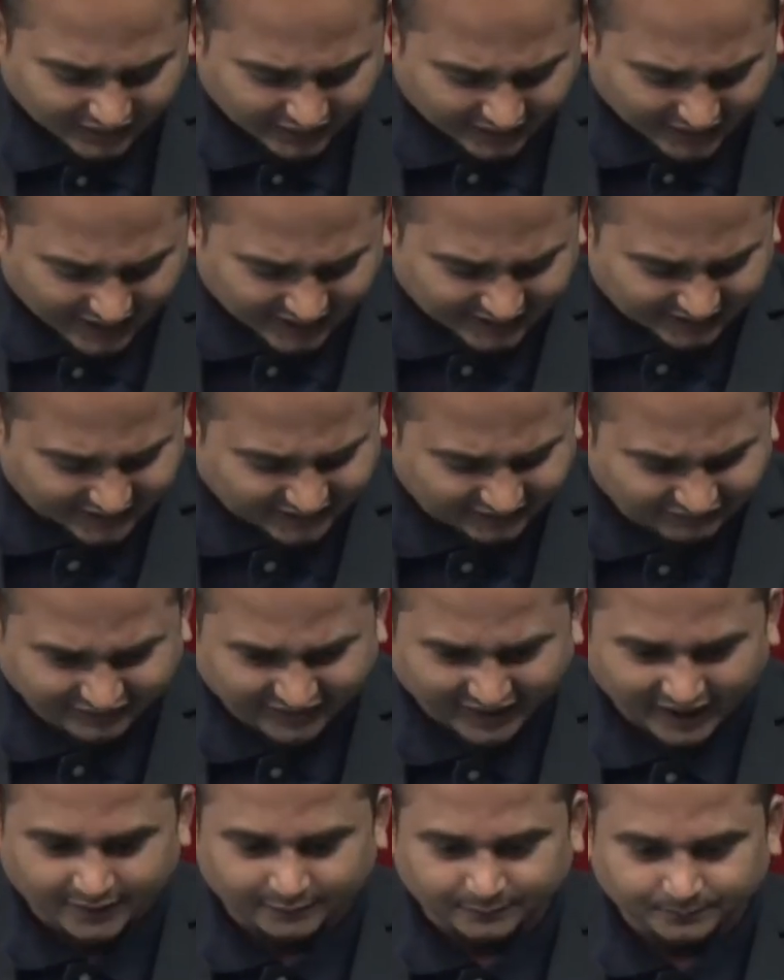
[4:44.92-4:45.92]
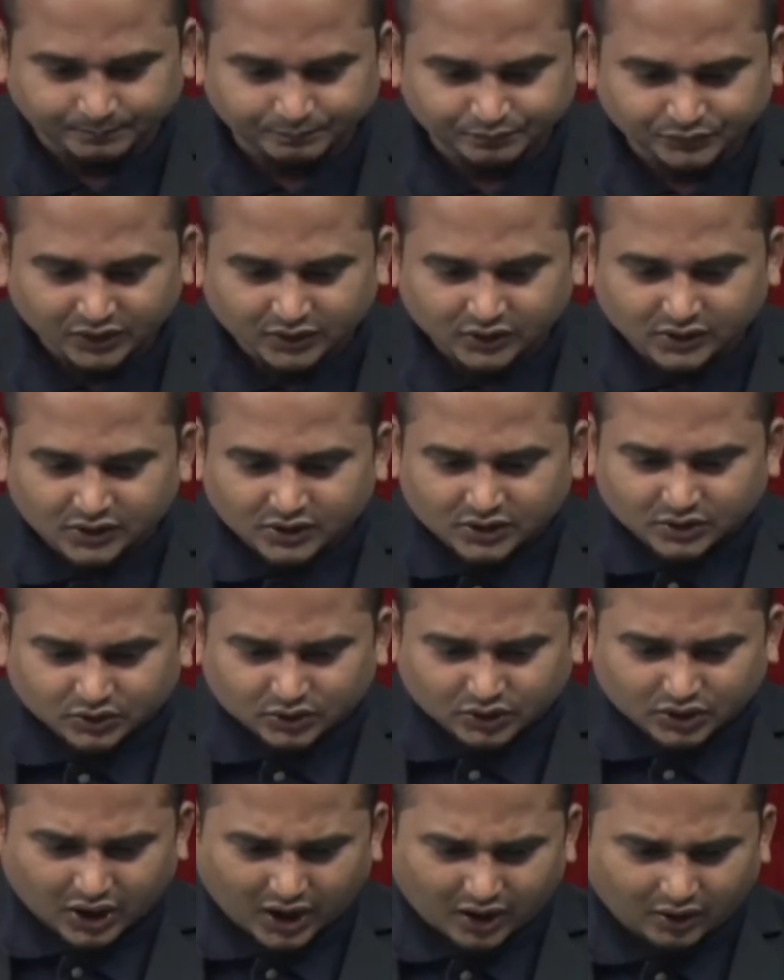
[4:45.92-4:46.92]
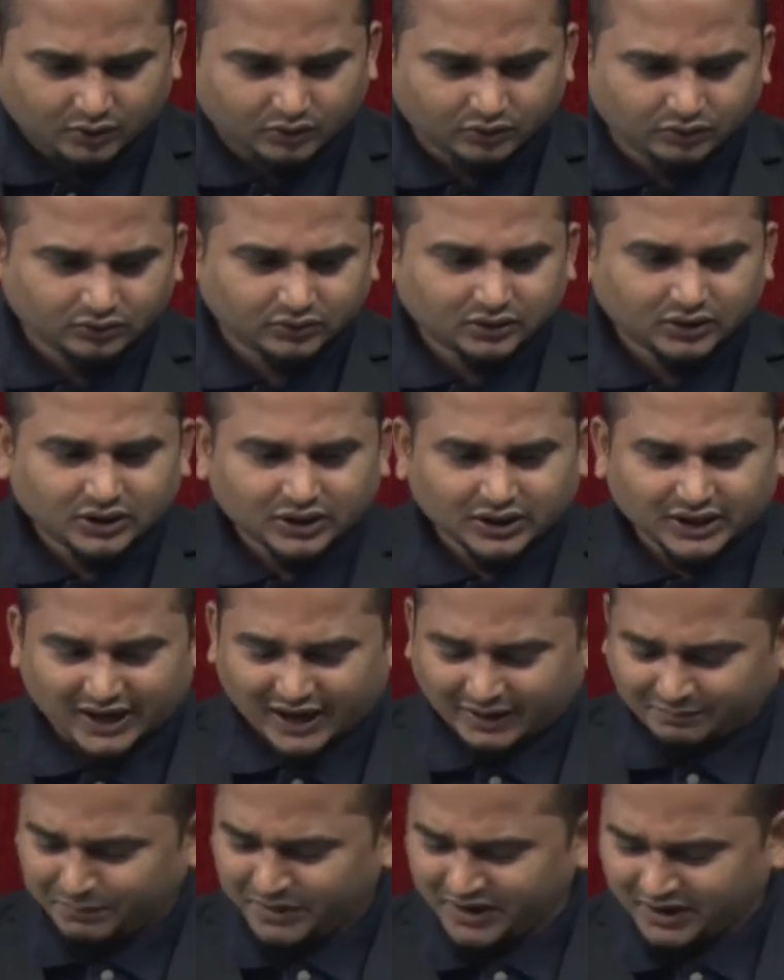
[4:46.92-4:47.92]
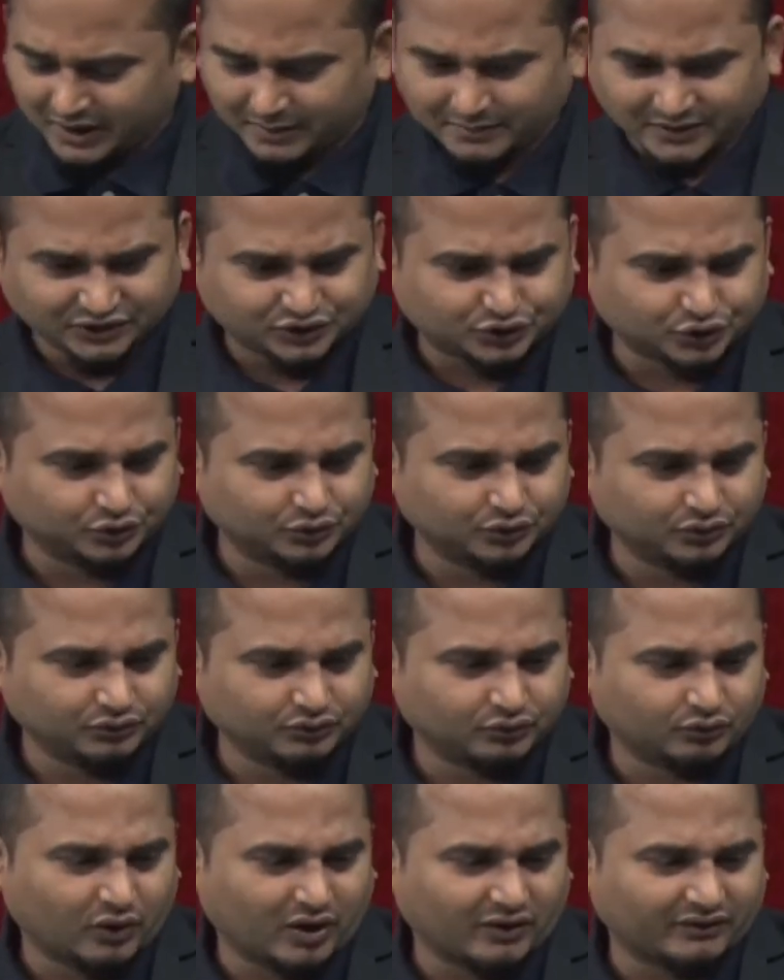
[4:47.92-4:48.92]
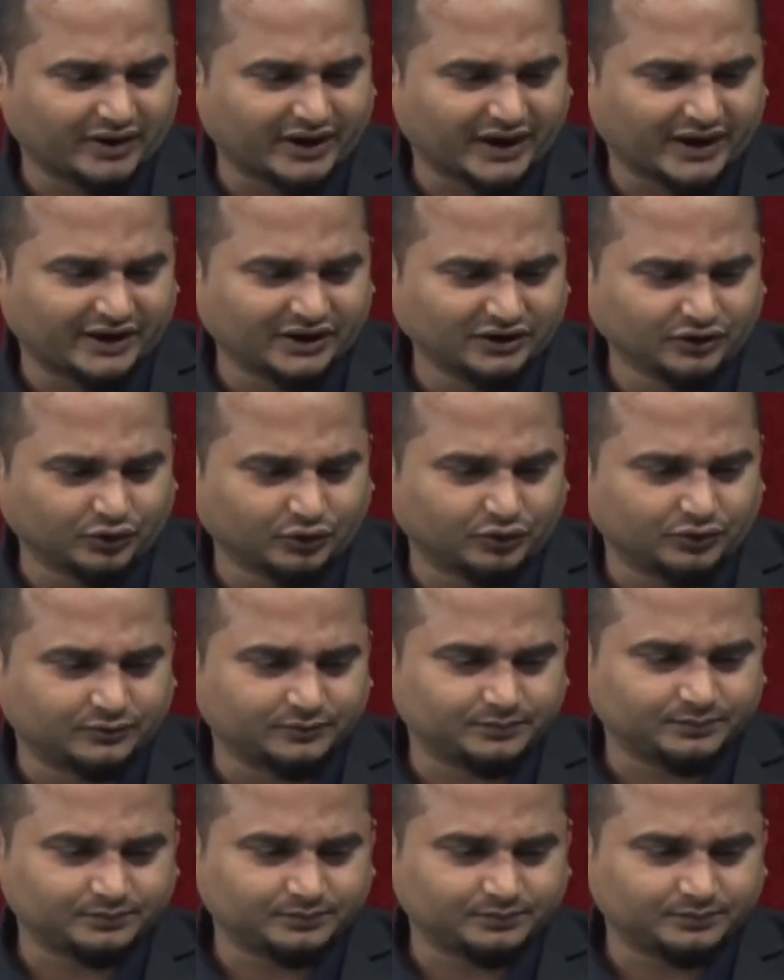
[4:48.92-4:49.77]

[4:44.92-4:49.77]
category we have. Now let me coming to overriding rule.